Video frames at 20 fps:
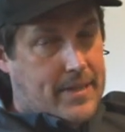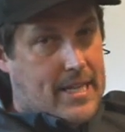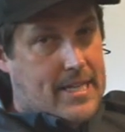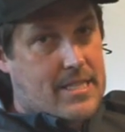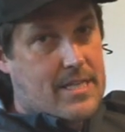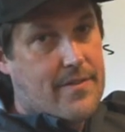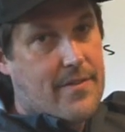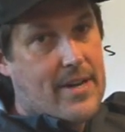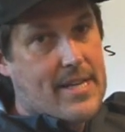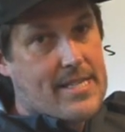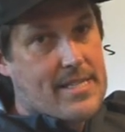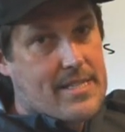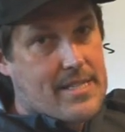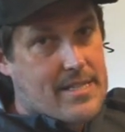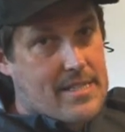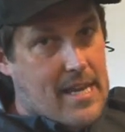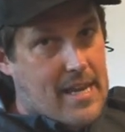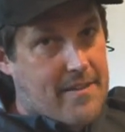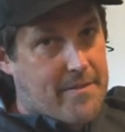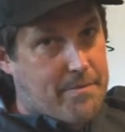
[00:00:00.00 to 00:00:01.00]
It's a very
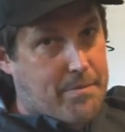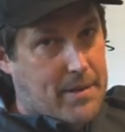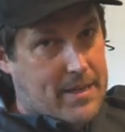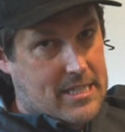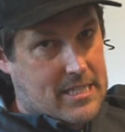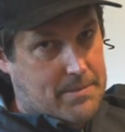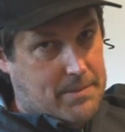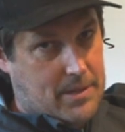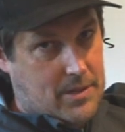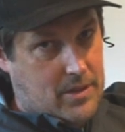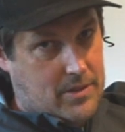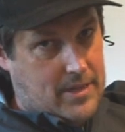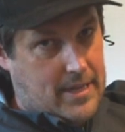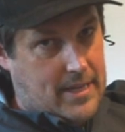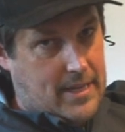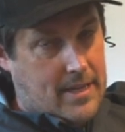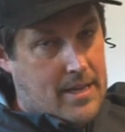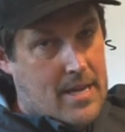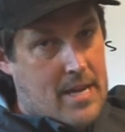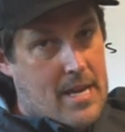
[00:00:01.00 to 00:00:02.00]
safe place to be
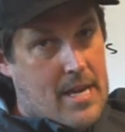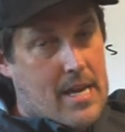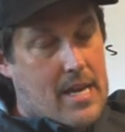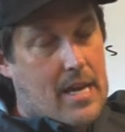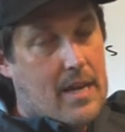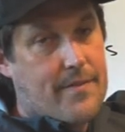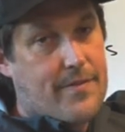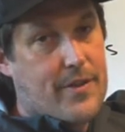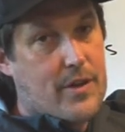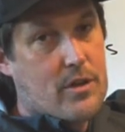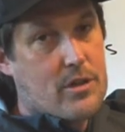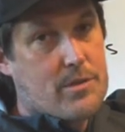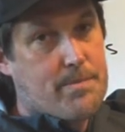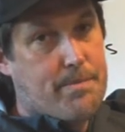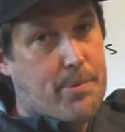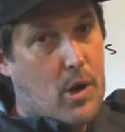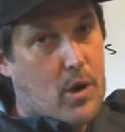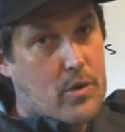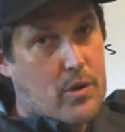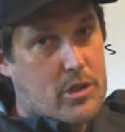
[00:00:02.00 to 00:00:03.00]
looking. If there's
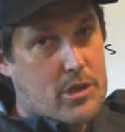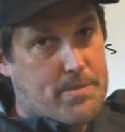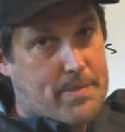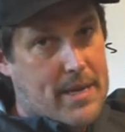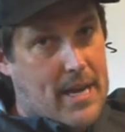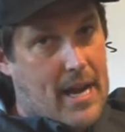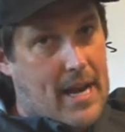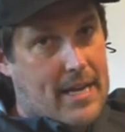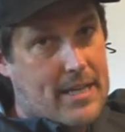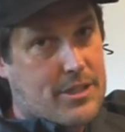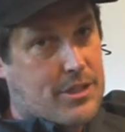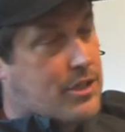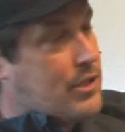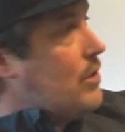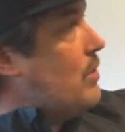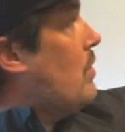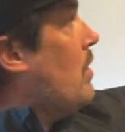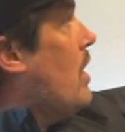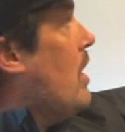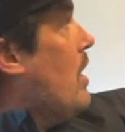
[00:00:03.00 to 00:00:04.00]
boaters behind
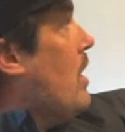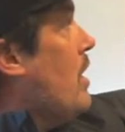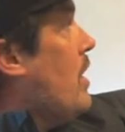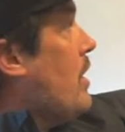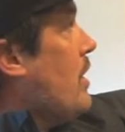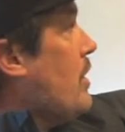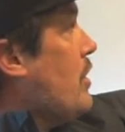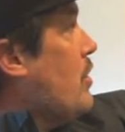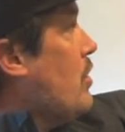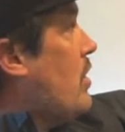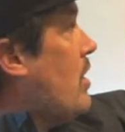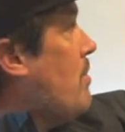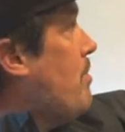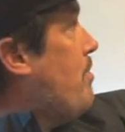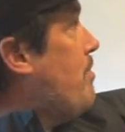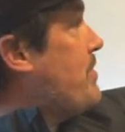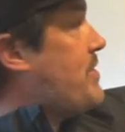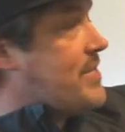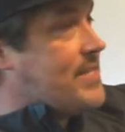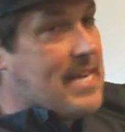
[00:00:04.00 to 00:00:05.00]
you, you
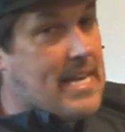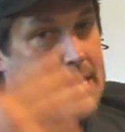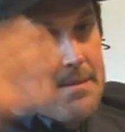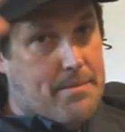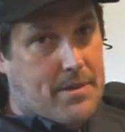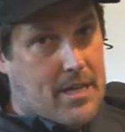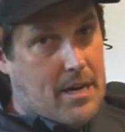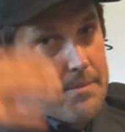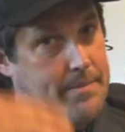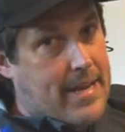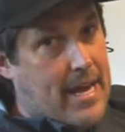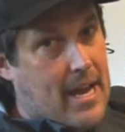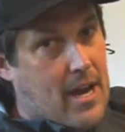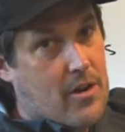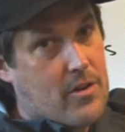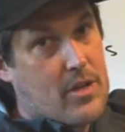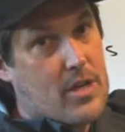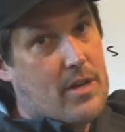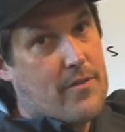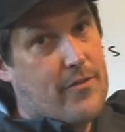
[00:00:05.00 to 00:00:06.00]
can see them come
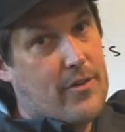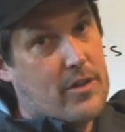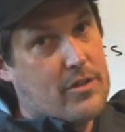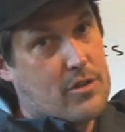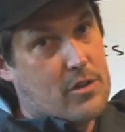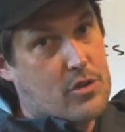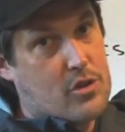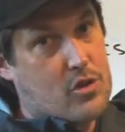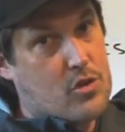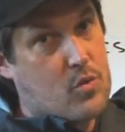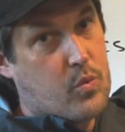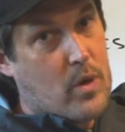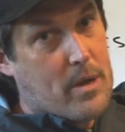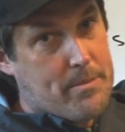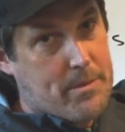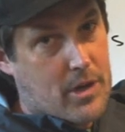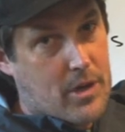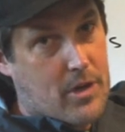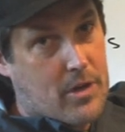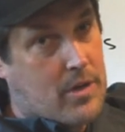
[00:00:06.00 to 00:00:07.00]
down. If there's a
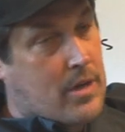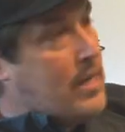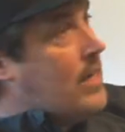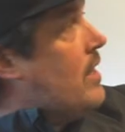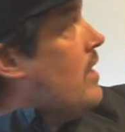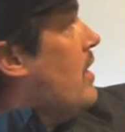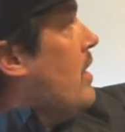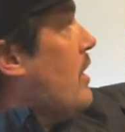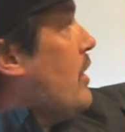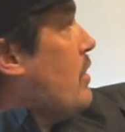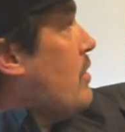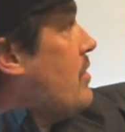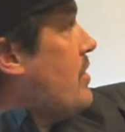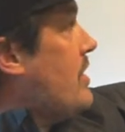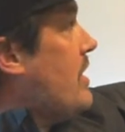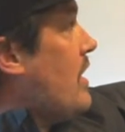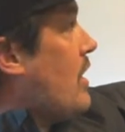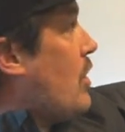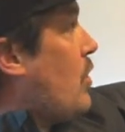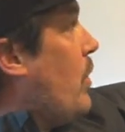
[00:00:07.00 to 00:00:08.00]
swimmer, you
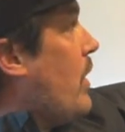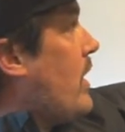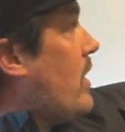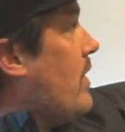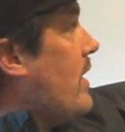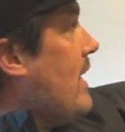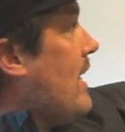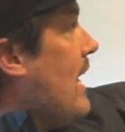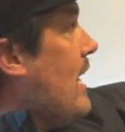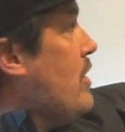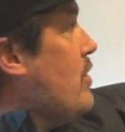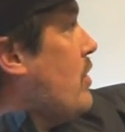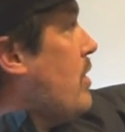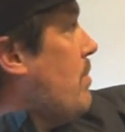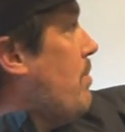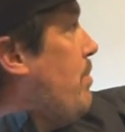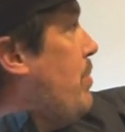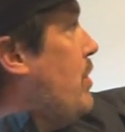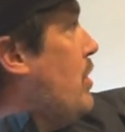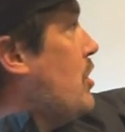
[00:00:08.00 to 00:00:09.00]
see it quickly and you
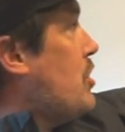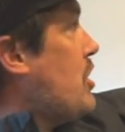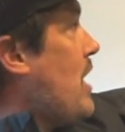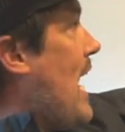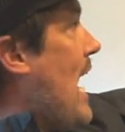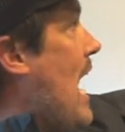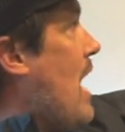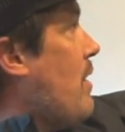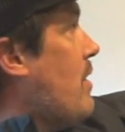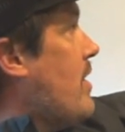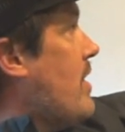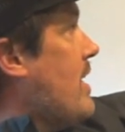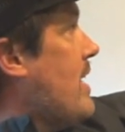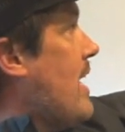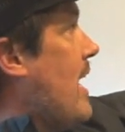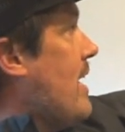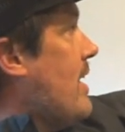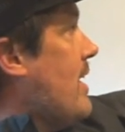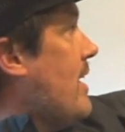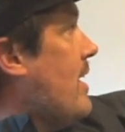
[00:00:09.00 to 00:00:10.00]
can push out of
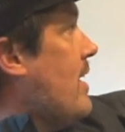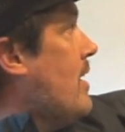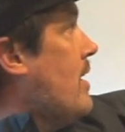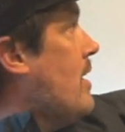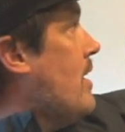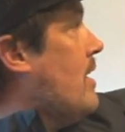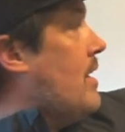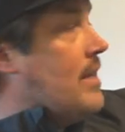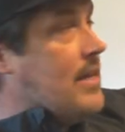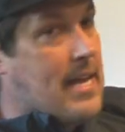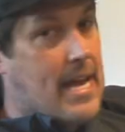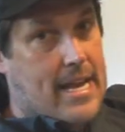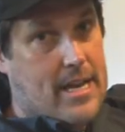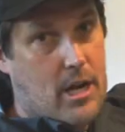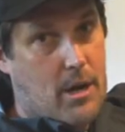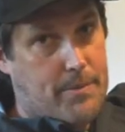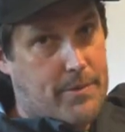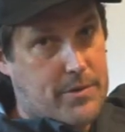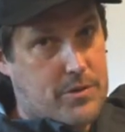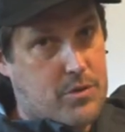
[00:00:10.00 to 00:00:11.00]
the eddy and
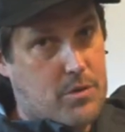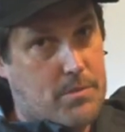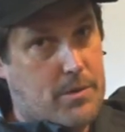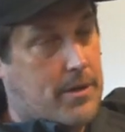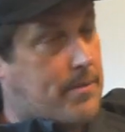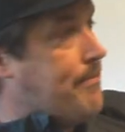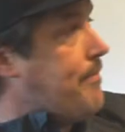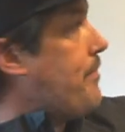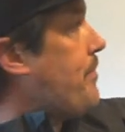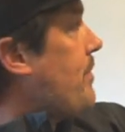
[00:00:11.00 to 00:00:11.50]
help the swimmer.